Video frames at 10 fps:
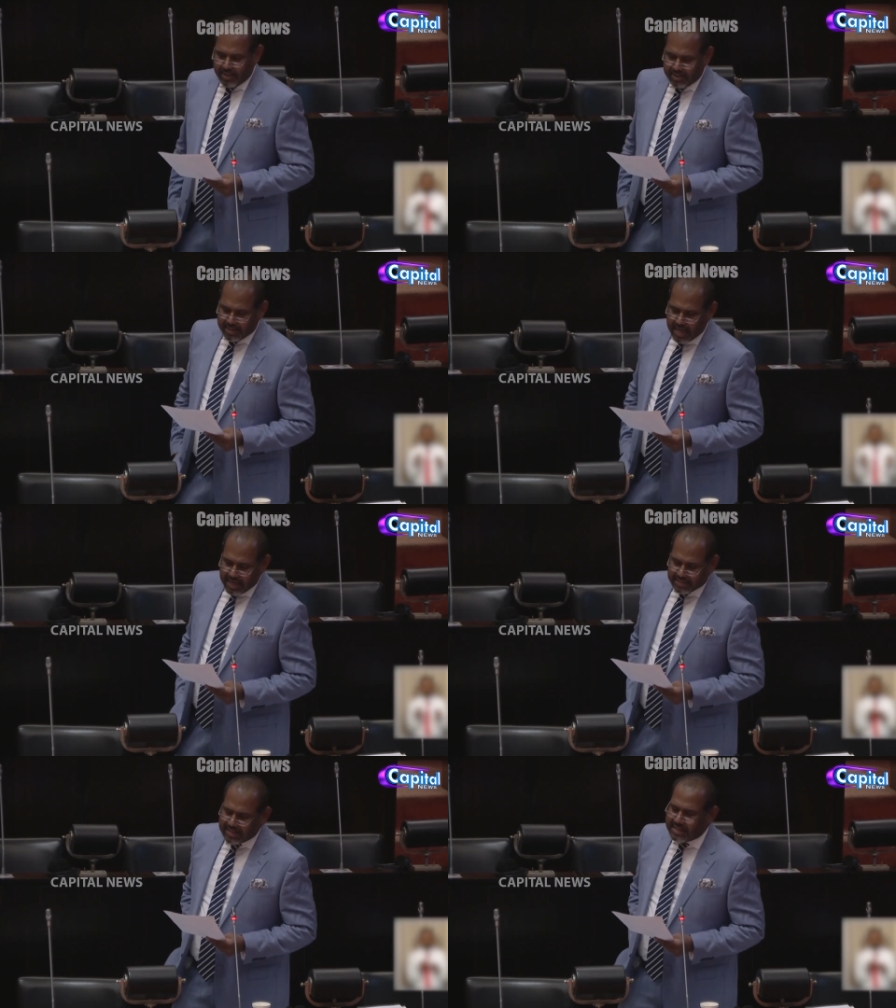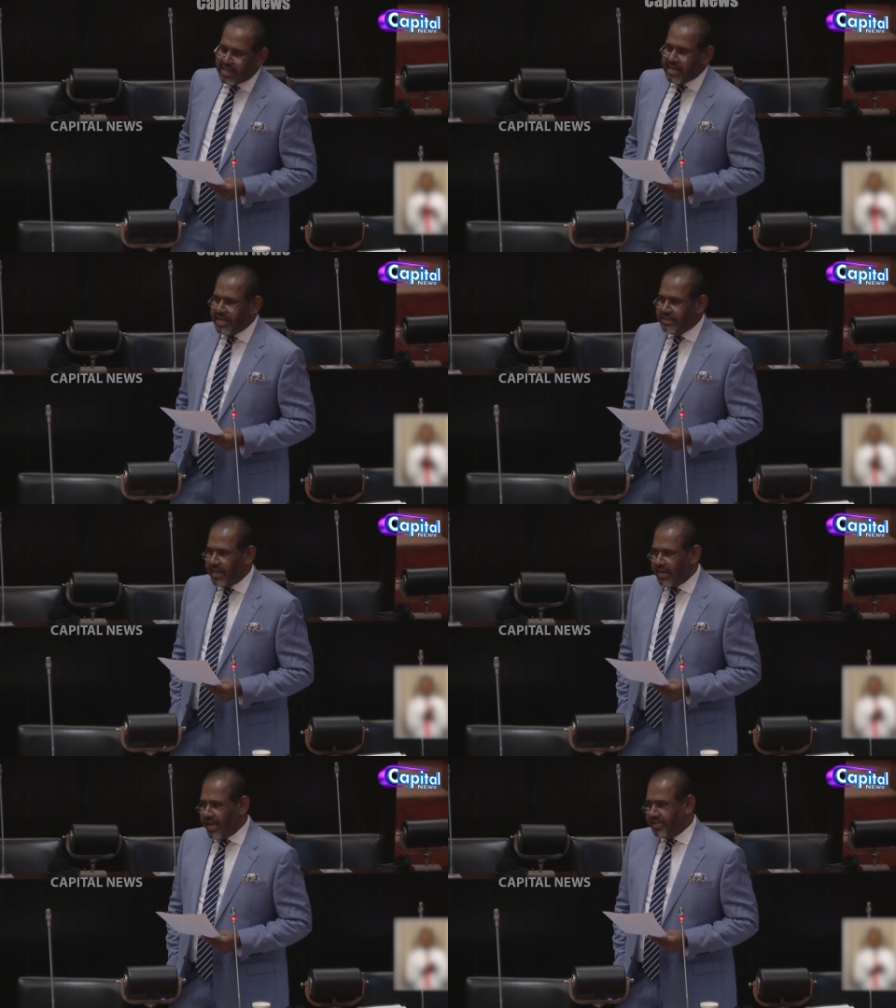that there are serious
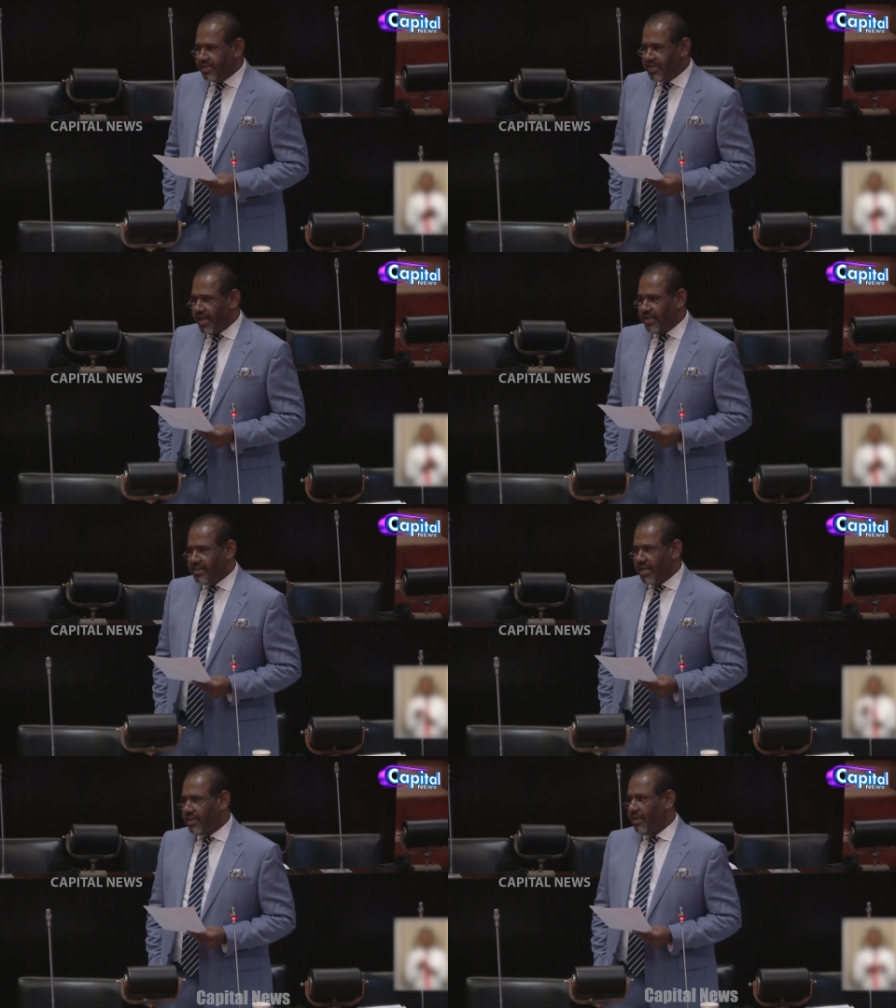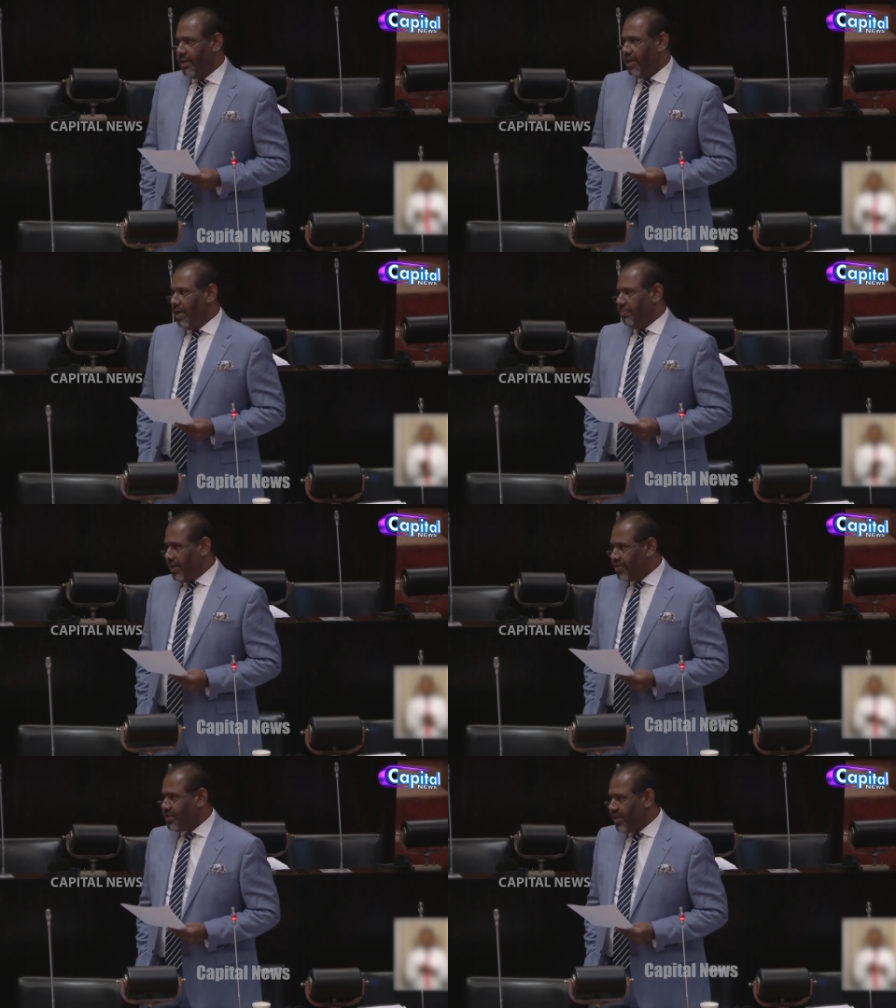allegations against that
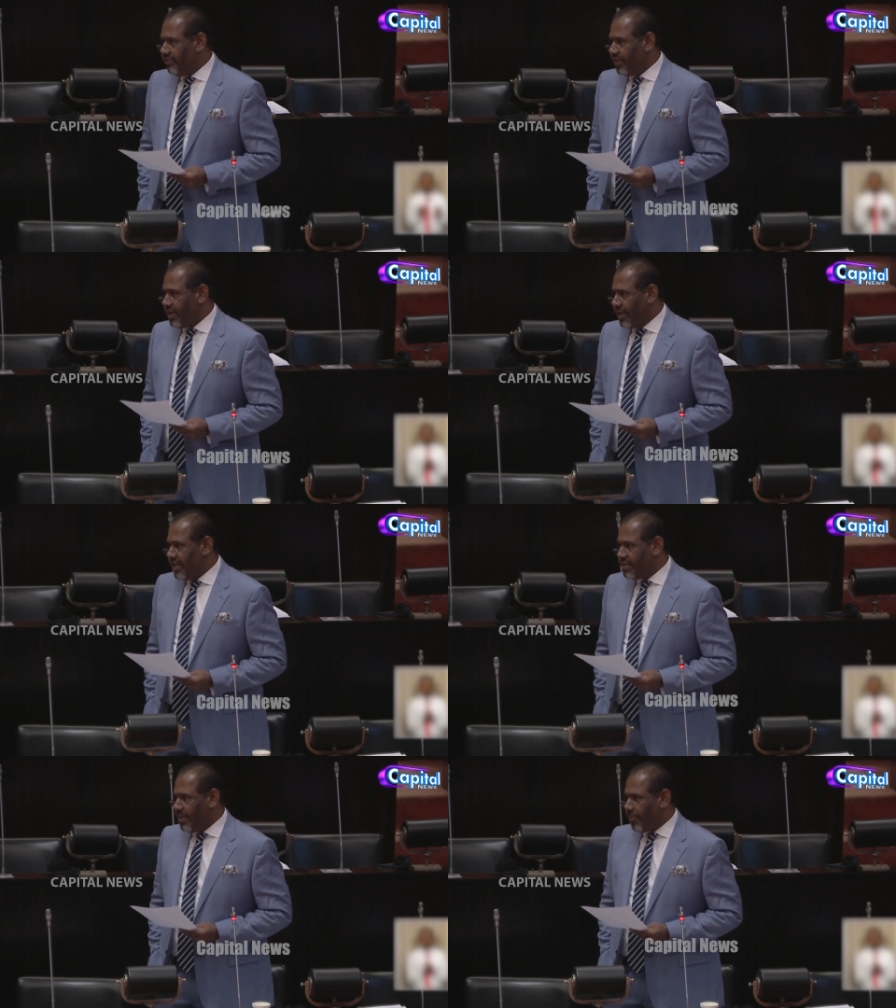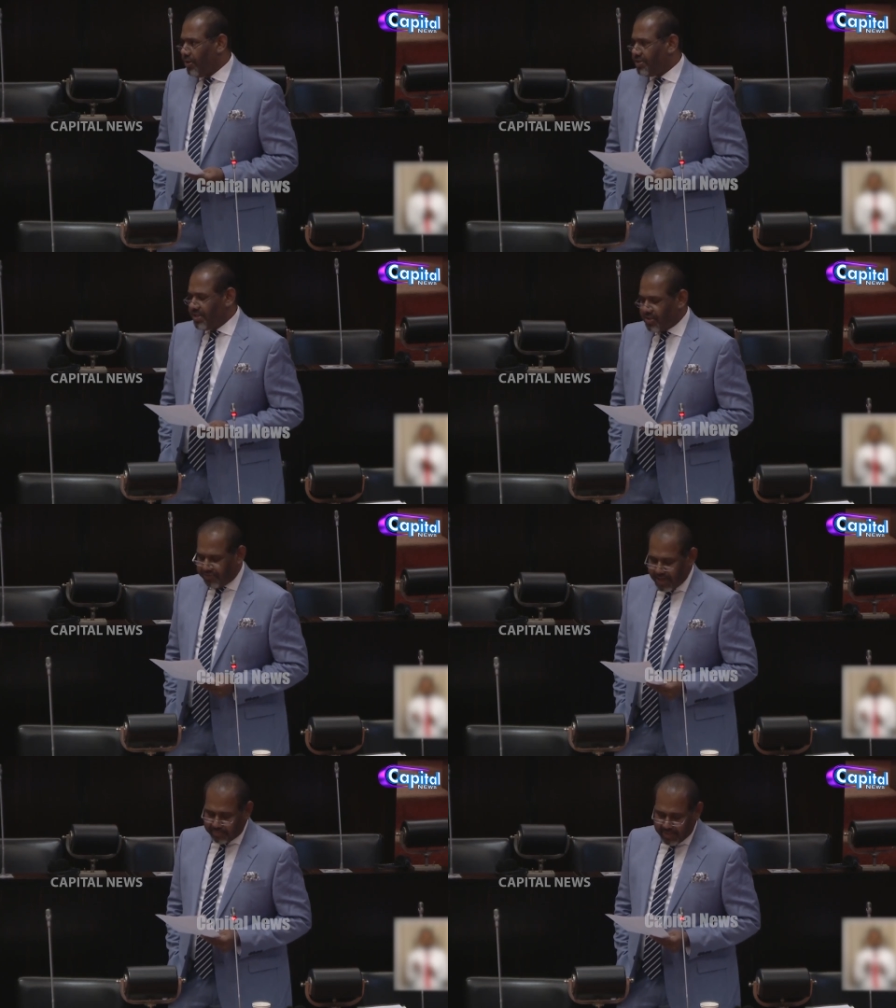ministry, against the policies
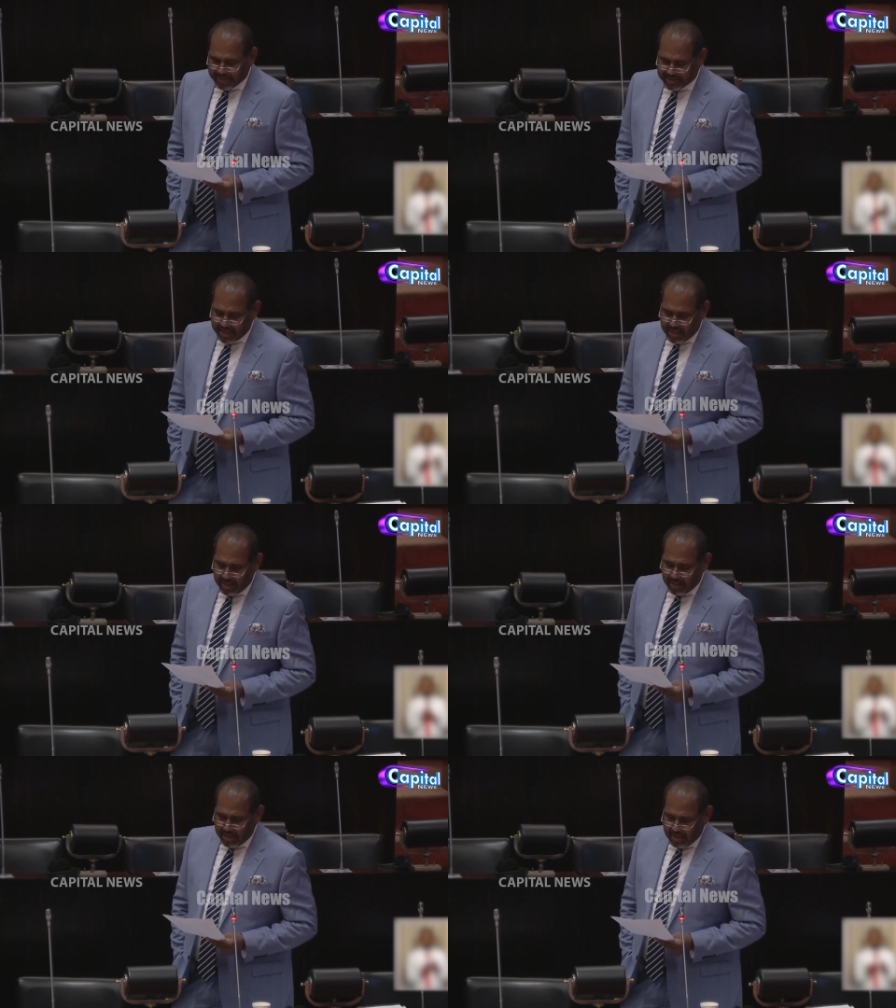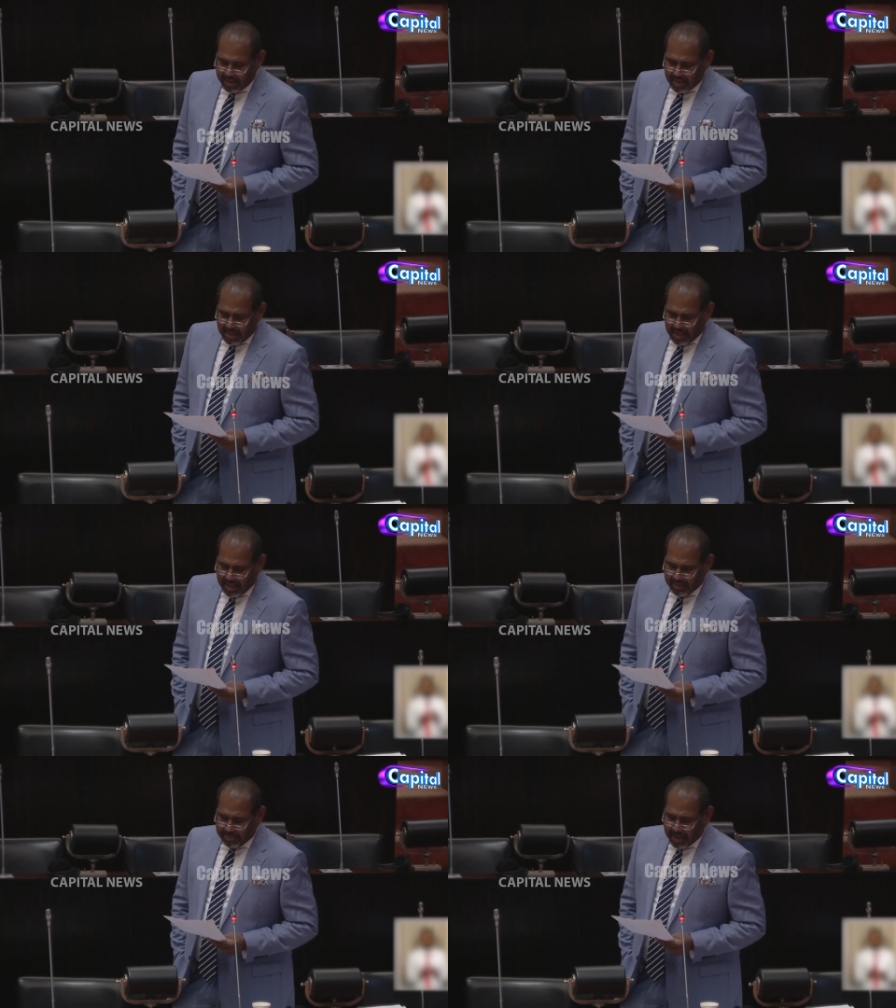of that ministry.
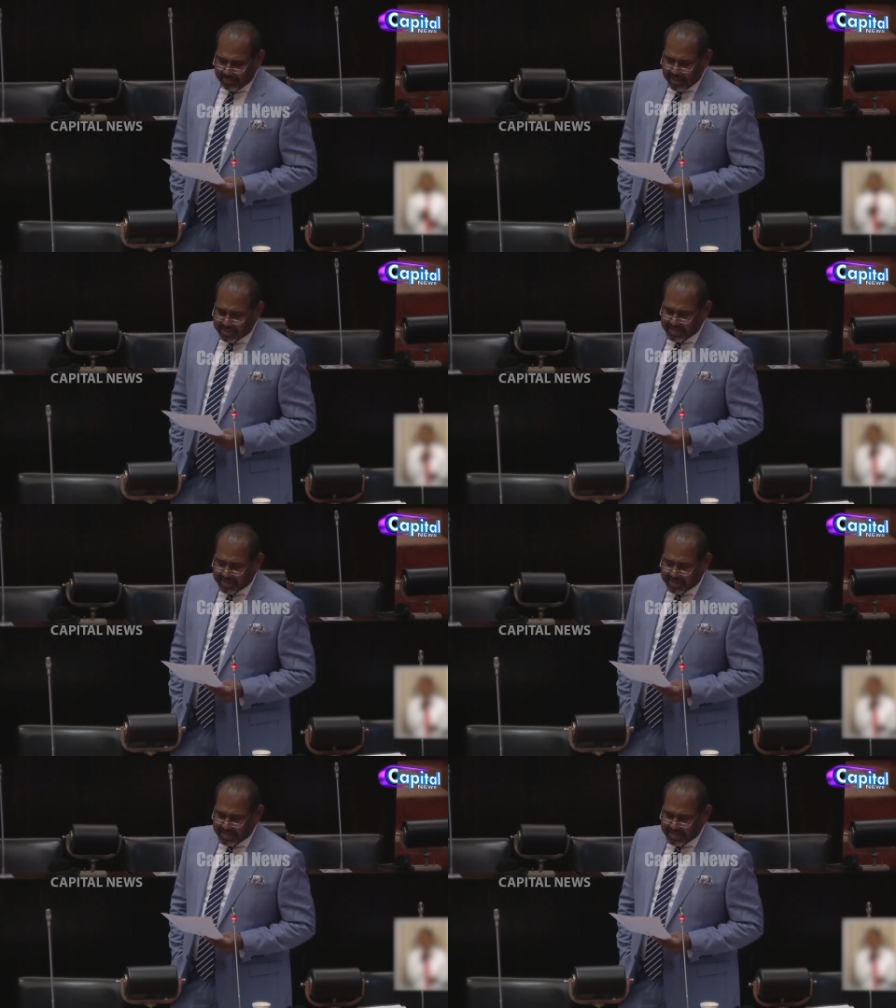Amnesty